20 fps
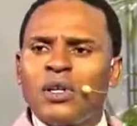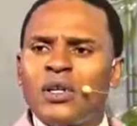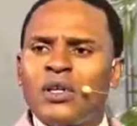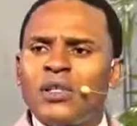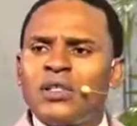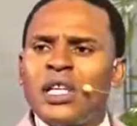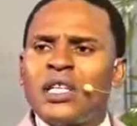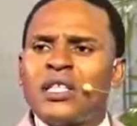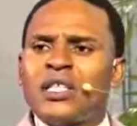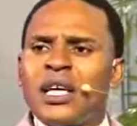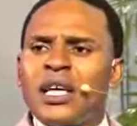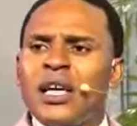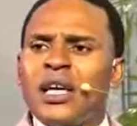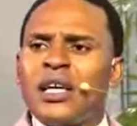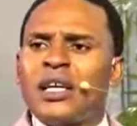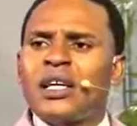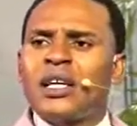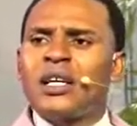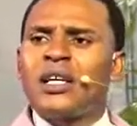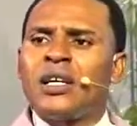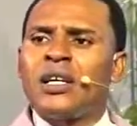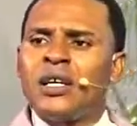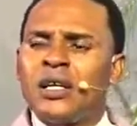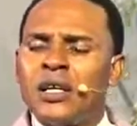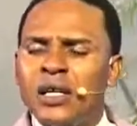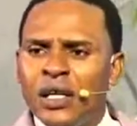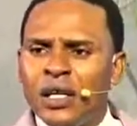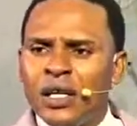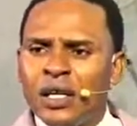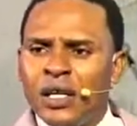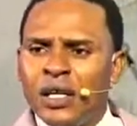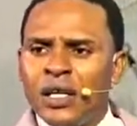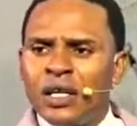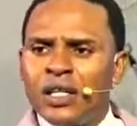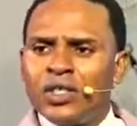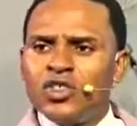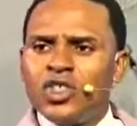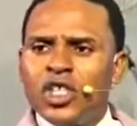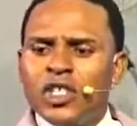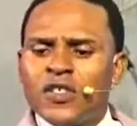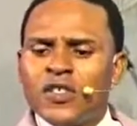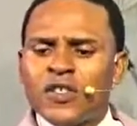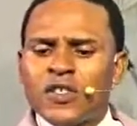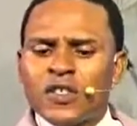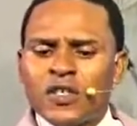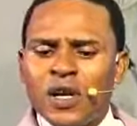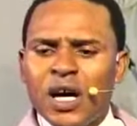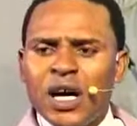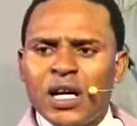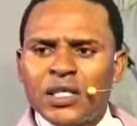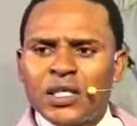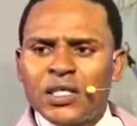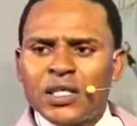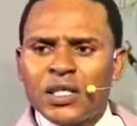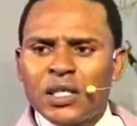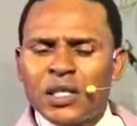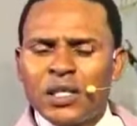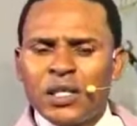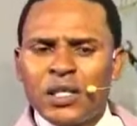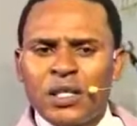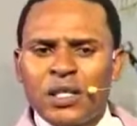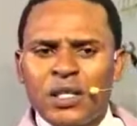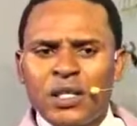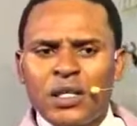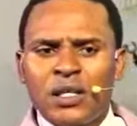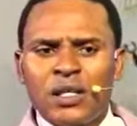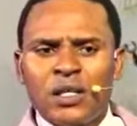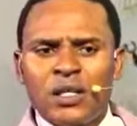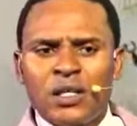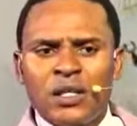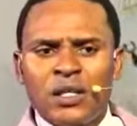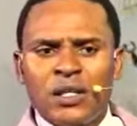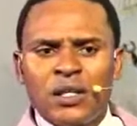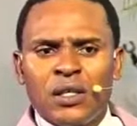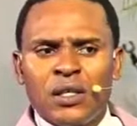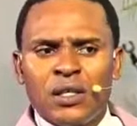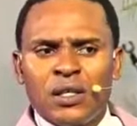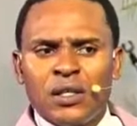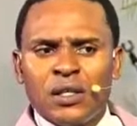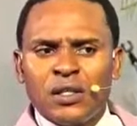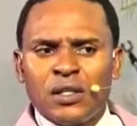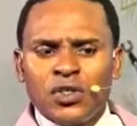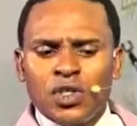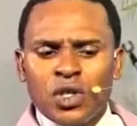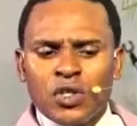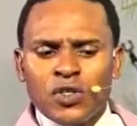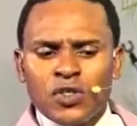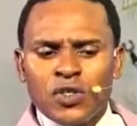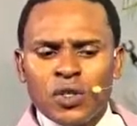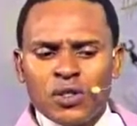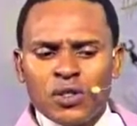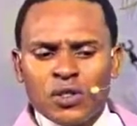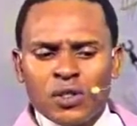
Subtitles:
They say, Jesus Christ does not.